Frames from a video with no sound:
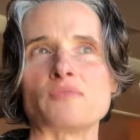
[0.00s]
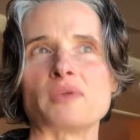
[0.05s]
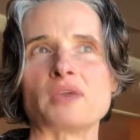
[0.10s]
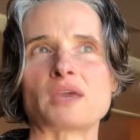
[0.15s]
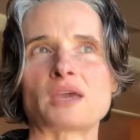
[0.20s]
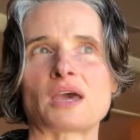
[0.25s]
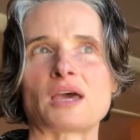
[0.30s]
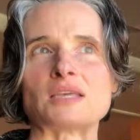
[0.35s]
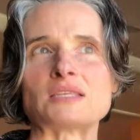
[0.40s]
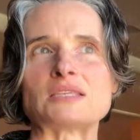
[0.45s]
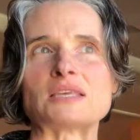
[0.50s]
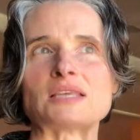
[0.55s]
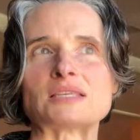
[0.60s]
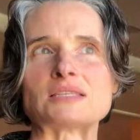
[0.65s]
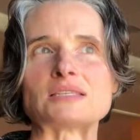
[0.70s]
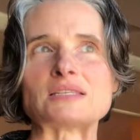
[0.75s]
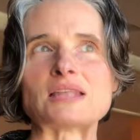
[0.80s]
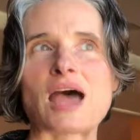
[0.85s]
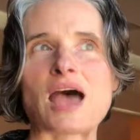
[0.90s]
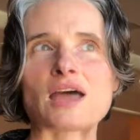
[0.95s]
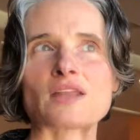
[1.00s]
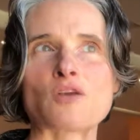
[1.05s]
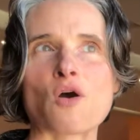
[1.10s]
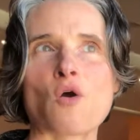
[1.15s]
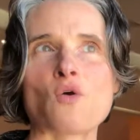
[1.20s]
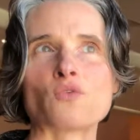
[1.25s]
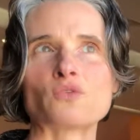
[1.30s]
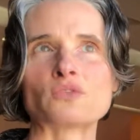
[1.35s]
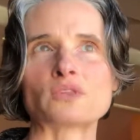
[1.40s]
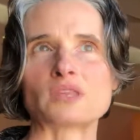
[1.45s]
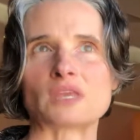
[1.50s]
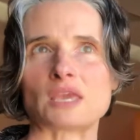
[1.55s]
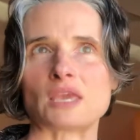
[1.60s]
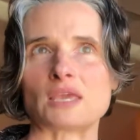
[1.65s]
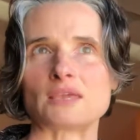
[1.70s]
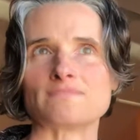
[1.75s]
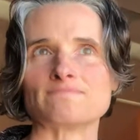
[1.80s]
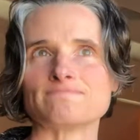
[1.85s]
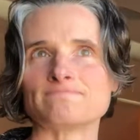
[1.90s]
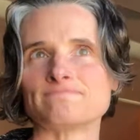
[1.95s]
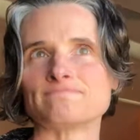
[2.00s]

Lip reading: because it's not only